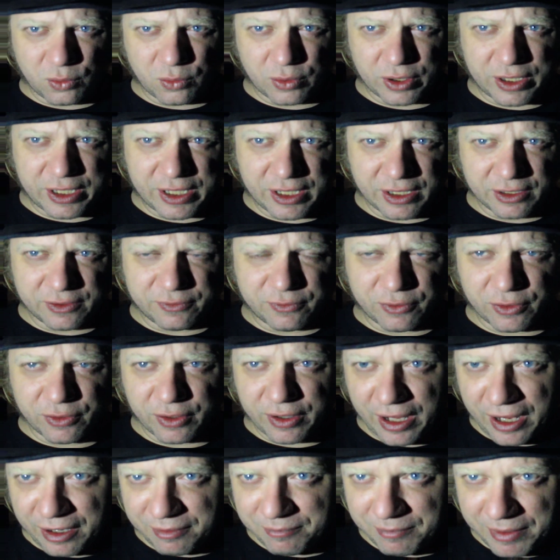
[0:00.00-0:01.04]
Or killed
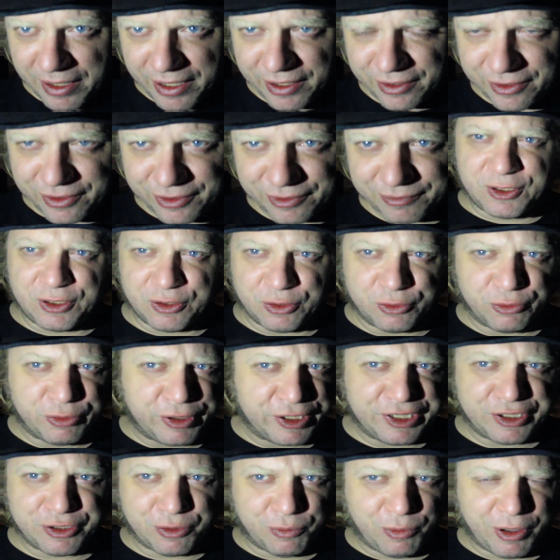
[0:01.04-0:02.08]
for that matter. You
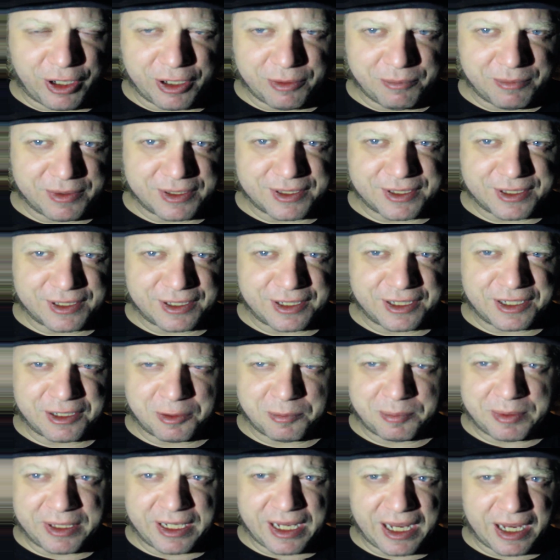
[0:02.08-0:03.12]
really don't want to miss it.
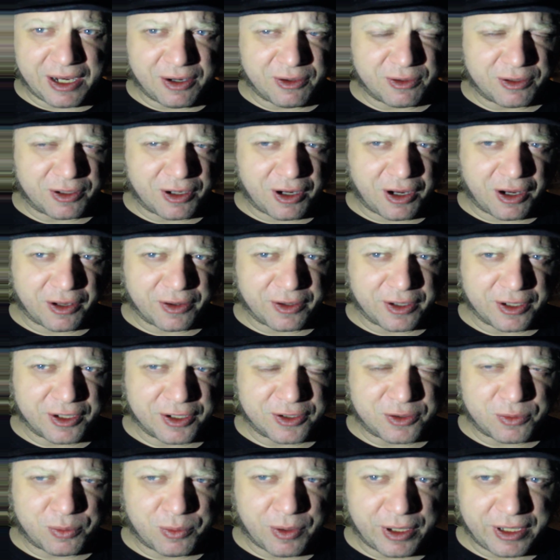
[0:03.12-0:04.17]
It'll be out on
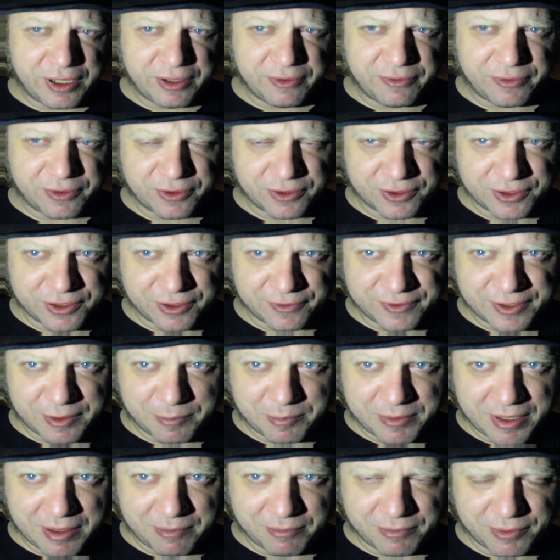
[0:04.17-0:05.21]
the 21st of
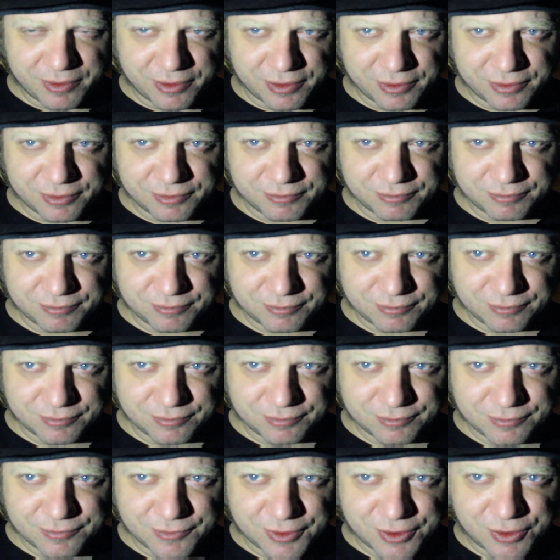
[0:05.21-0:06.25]
September.
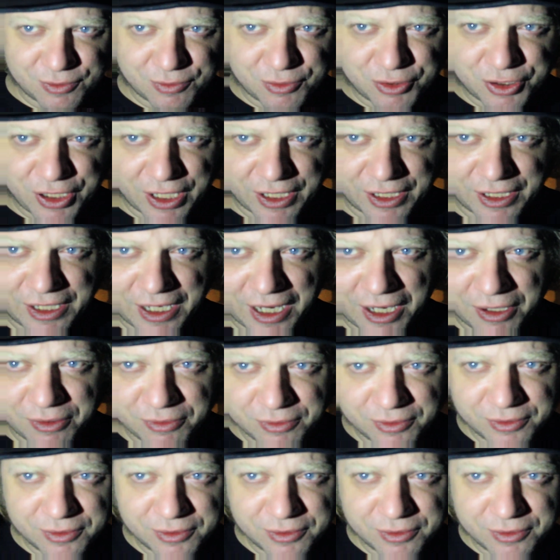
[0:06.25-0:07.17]
So check it out.